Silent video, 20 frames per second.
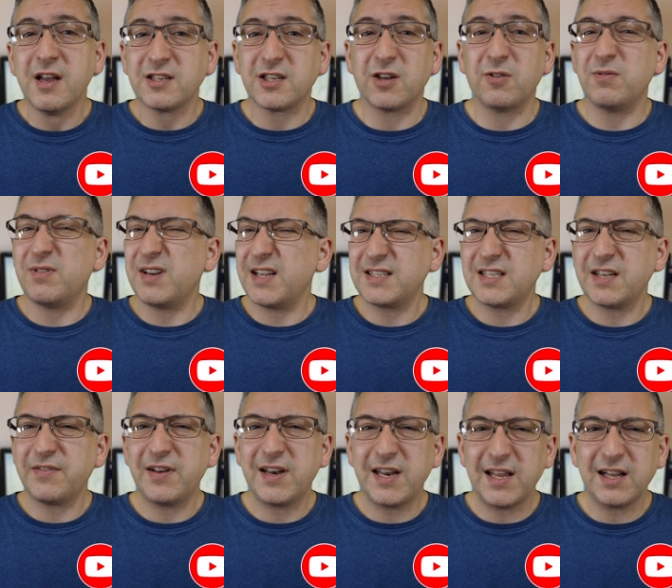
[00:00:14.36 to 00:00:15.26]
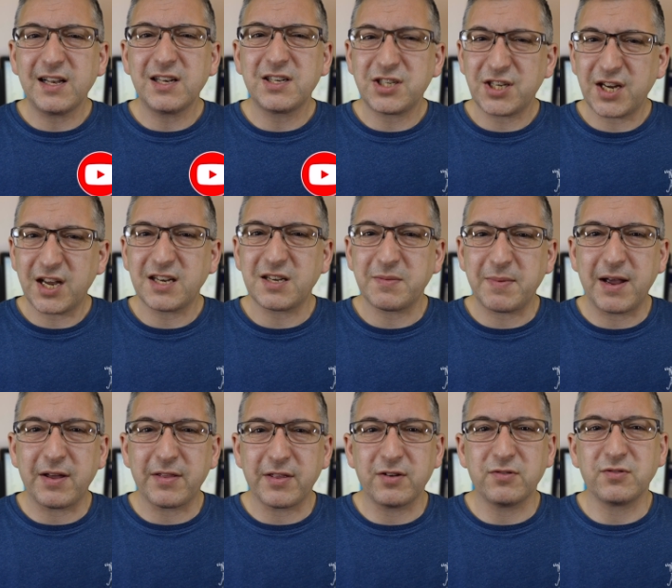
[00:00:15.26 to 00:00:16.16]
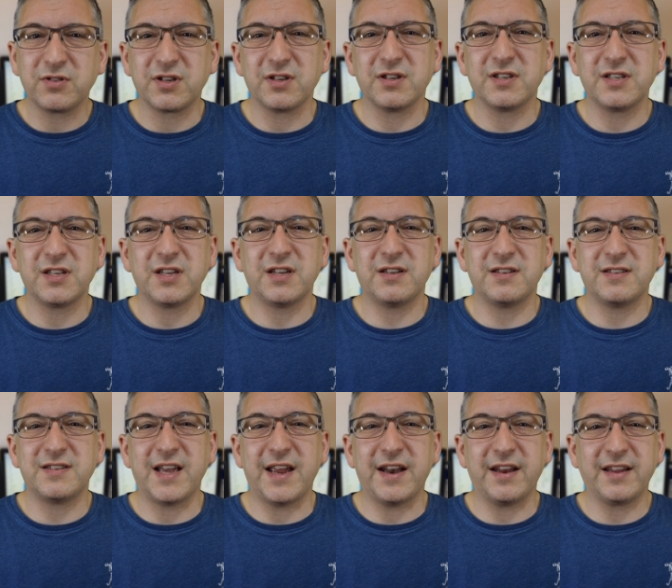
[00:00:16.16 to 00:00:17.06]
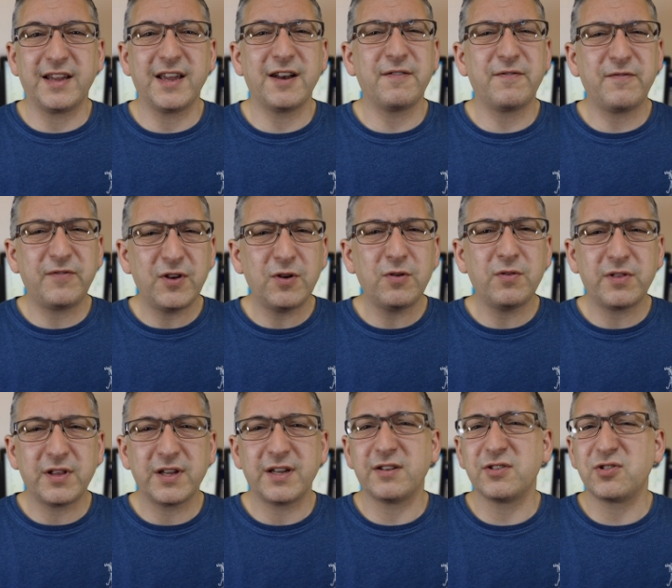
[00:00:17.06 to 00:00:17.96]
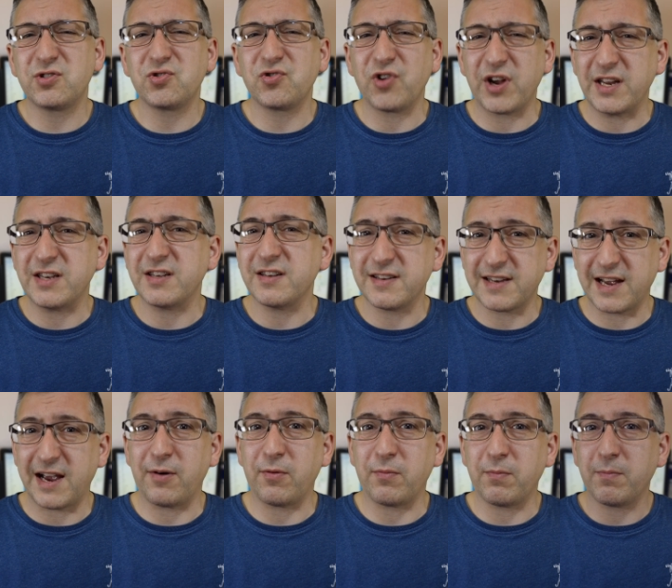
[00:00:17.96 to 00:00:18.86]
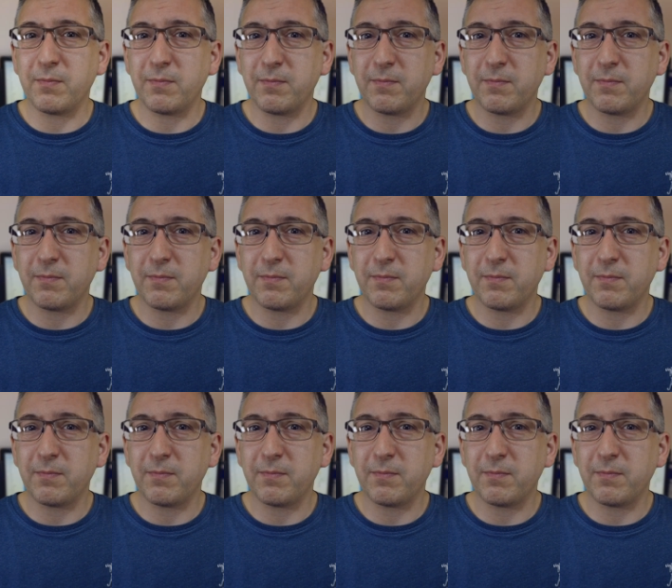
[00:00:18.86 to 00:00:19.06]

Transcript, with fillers: So let's have a little chat about those concerns then and get a few things straightened out.